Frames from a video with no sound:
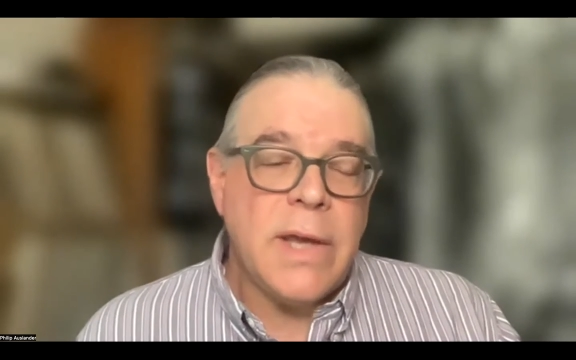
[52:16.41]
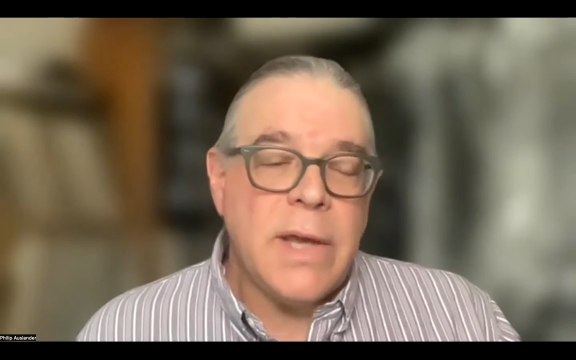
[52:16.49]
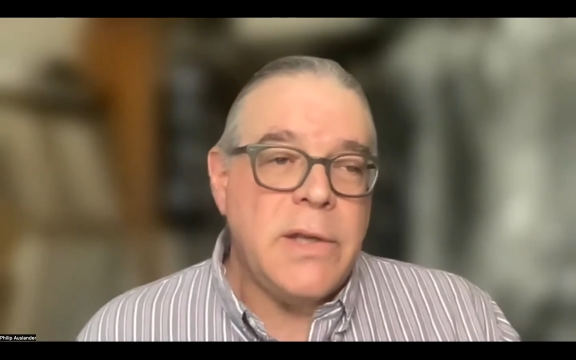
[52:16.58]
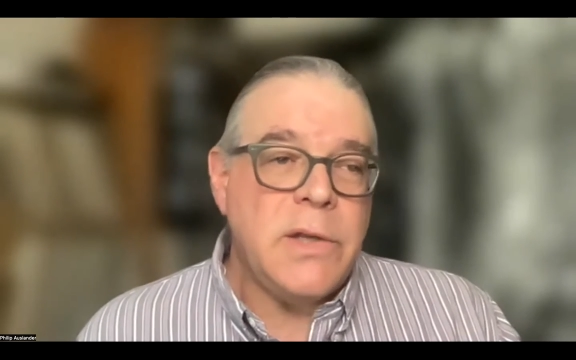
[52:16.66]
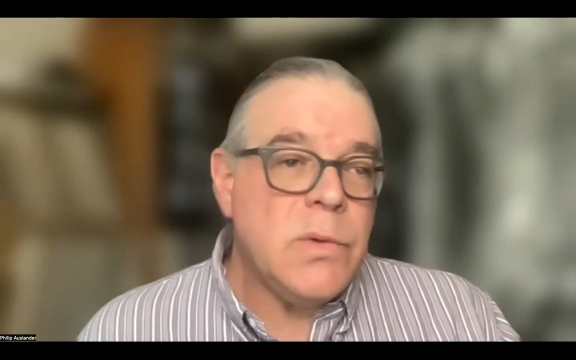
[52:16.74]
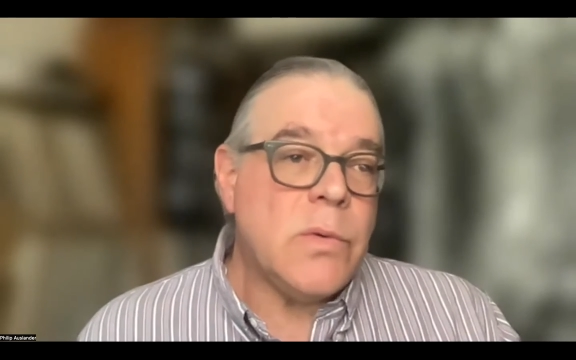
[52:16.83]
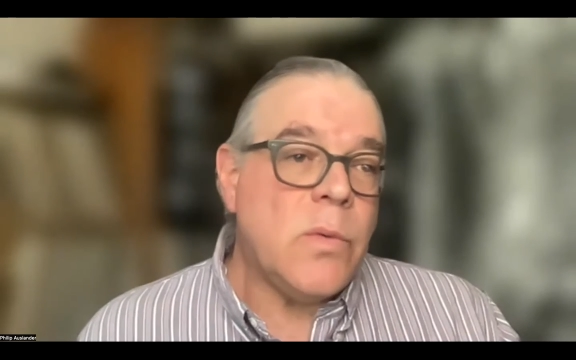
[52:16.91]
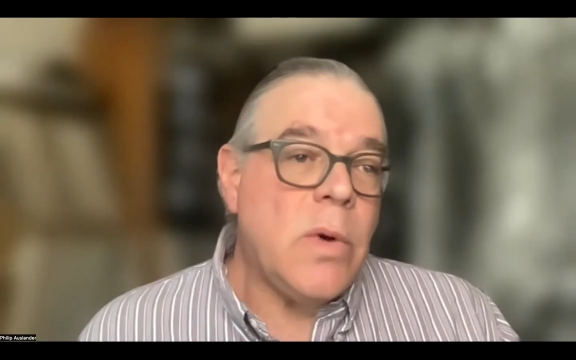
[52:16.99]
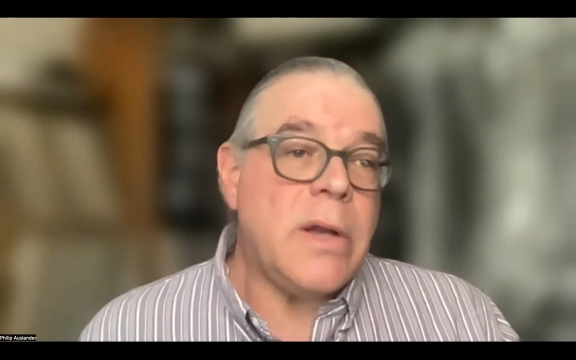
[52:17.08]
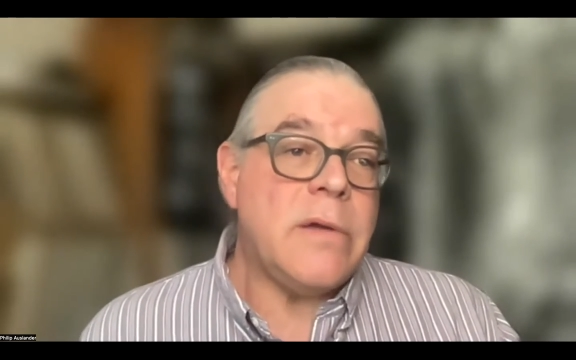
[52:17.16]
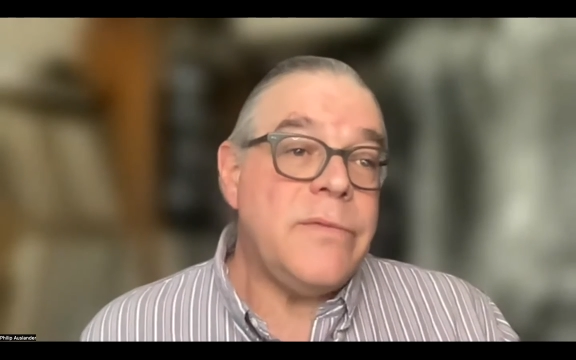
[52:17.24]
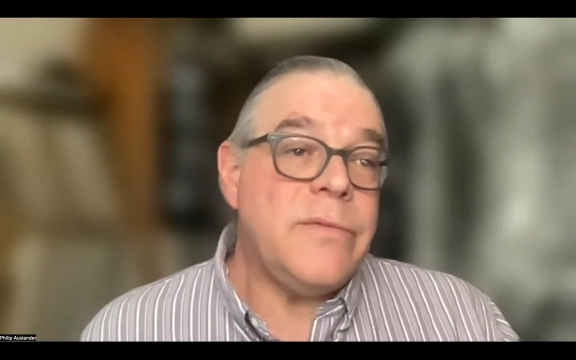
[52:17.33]
that you were
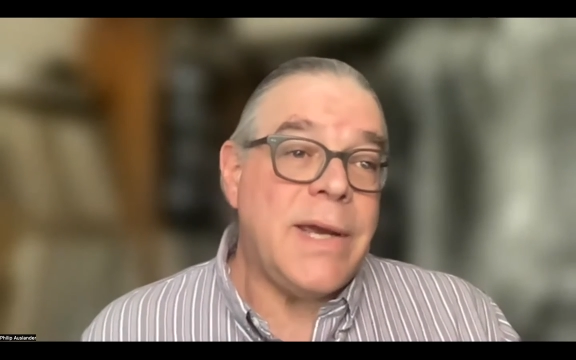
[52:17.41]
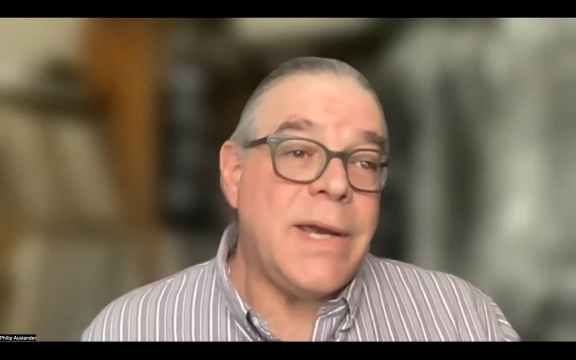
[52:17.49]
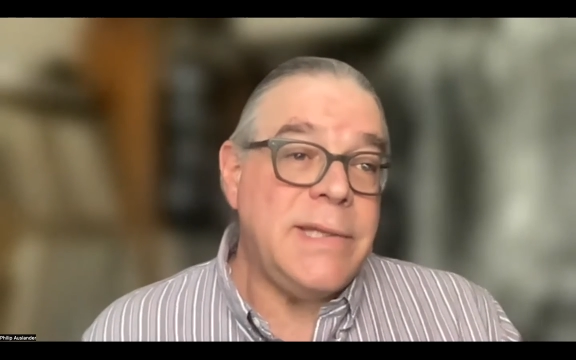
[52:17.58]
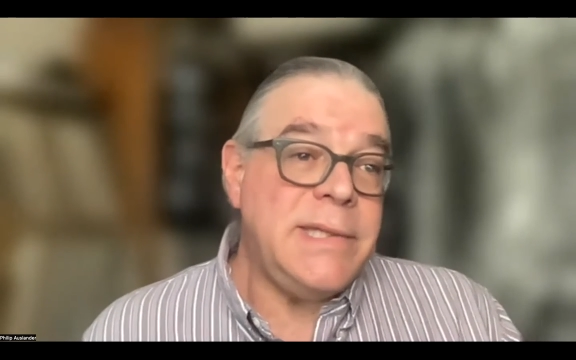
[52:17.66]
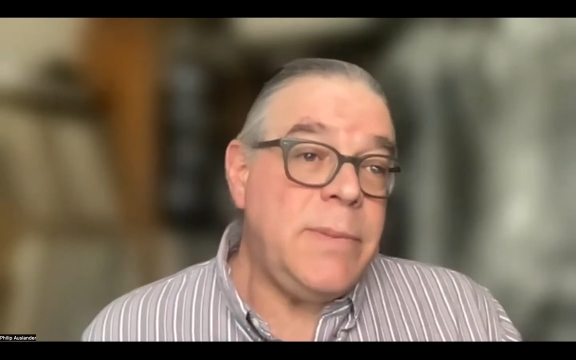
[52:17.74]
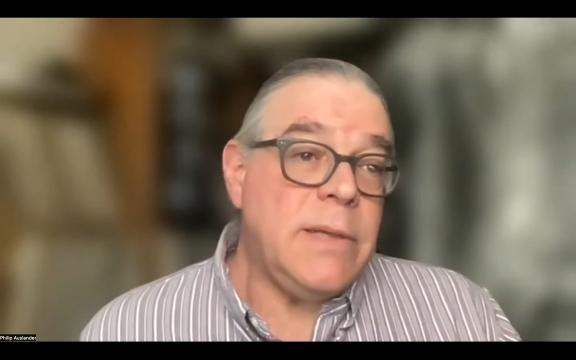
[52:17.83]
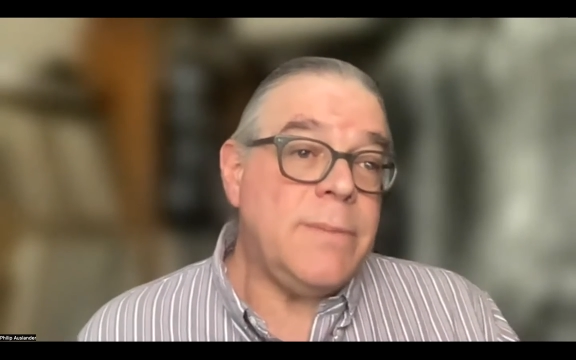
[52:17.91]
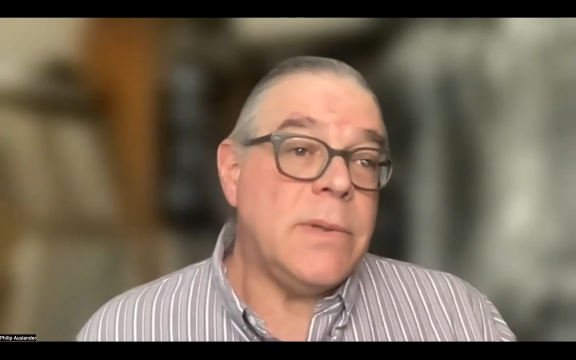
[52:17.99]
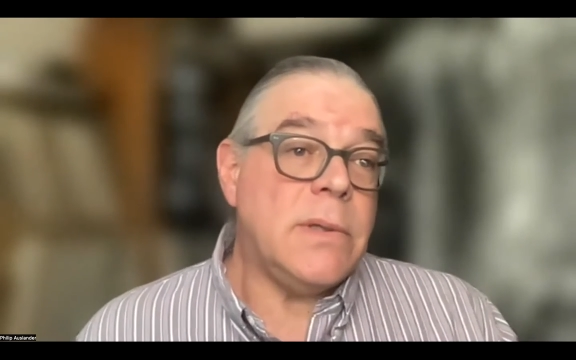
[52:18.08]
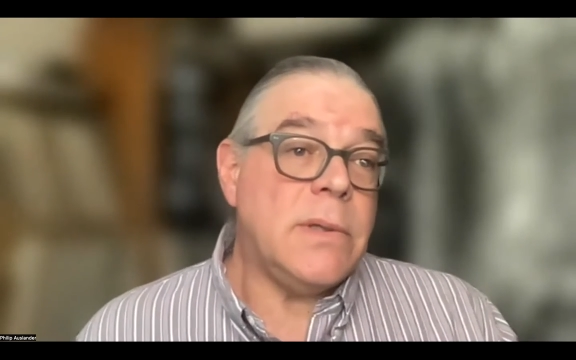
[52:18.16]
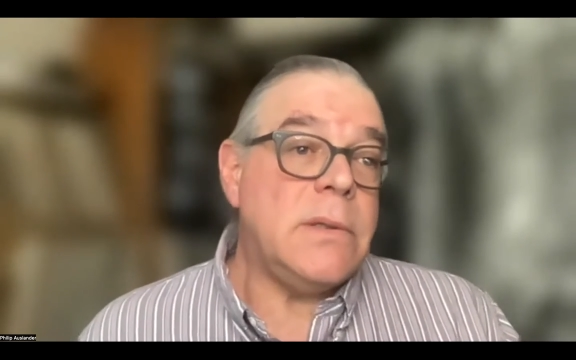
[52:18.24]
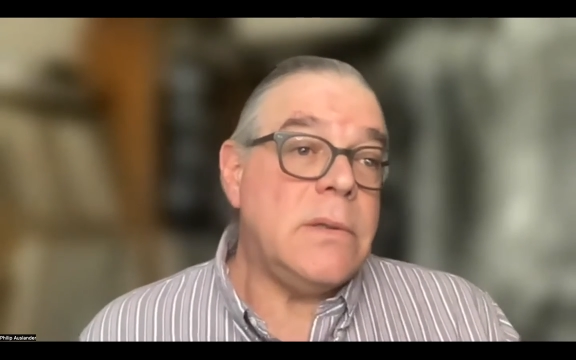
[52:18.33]
one of 90
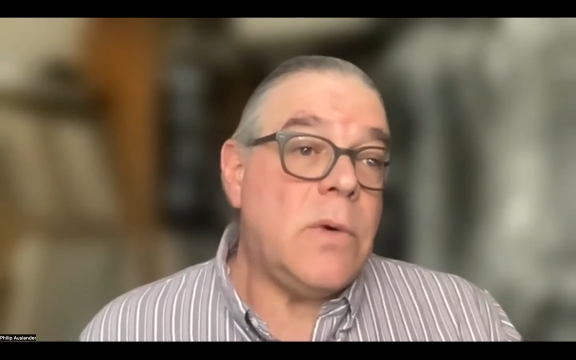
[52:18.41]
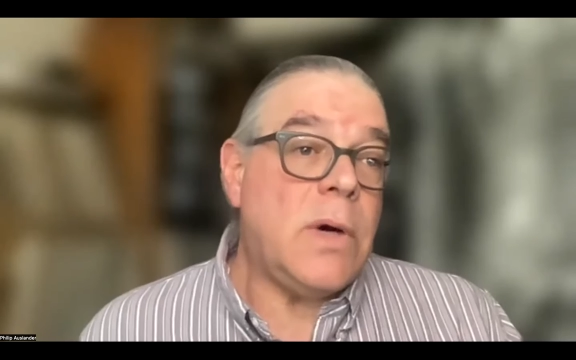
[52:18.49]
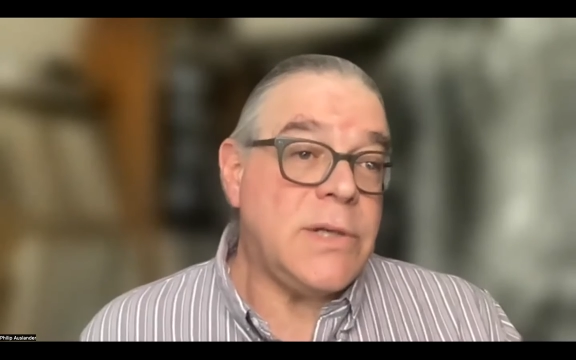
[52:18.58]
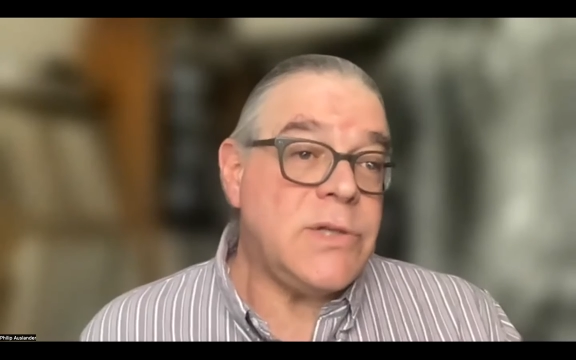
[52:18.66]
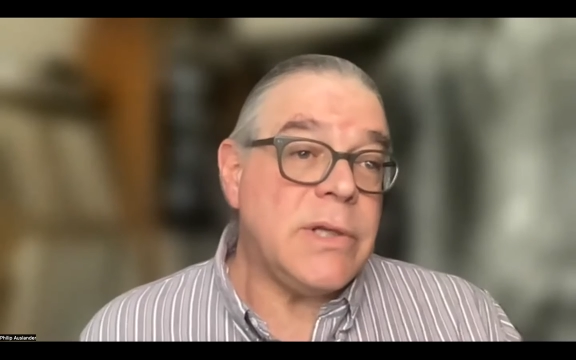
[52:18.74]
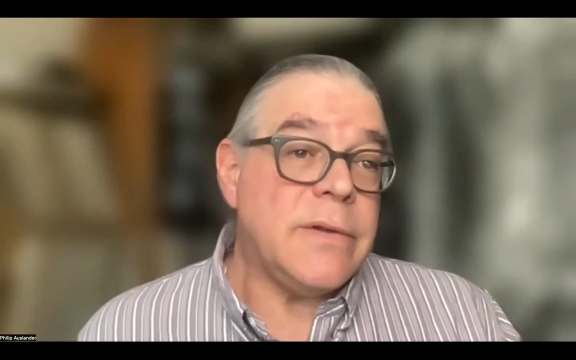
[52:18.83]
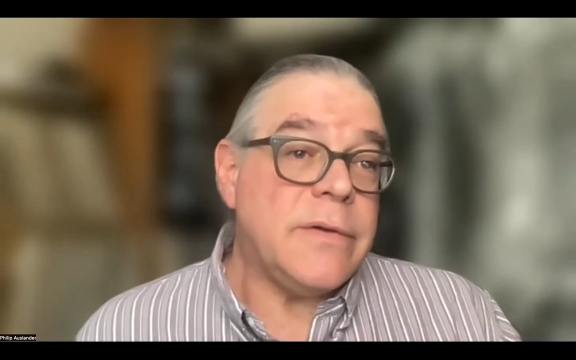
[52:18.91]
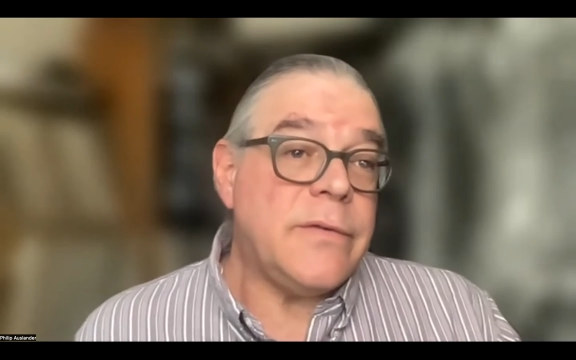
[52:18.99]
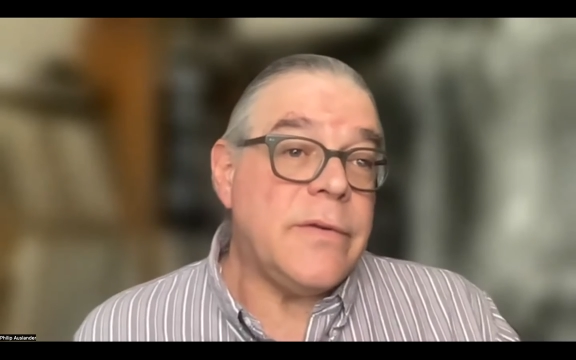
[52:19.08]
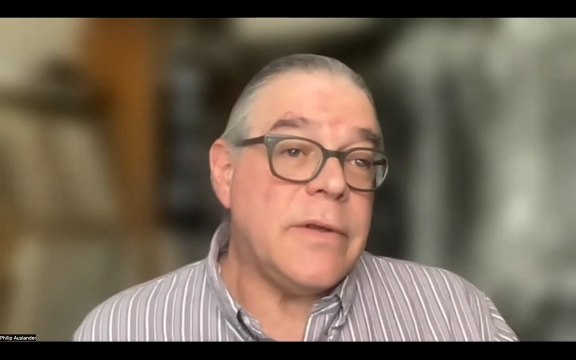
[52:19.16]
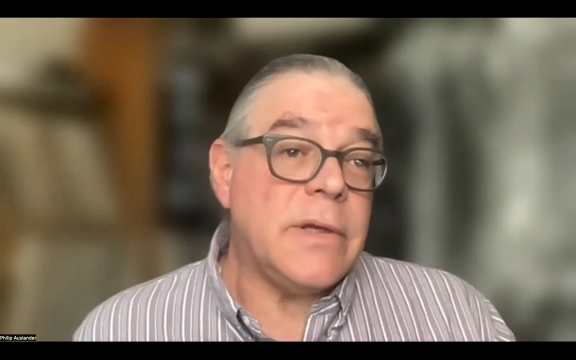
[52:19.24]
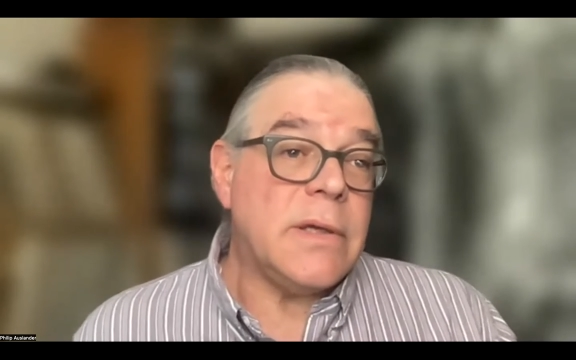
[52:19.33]
people watching
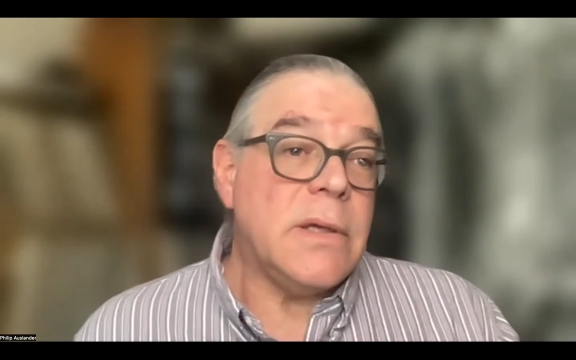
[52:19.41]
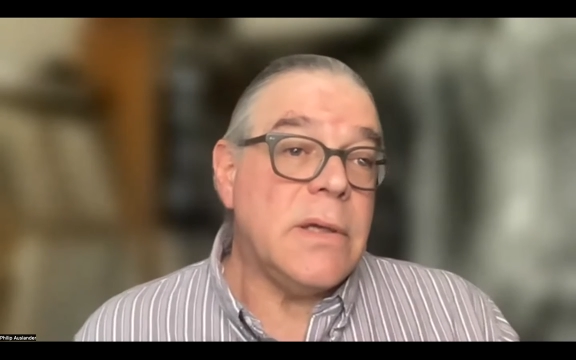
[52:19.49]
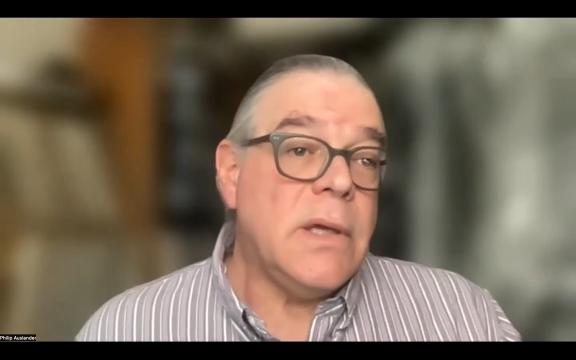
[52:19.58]
this thing,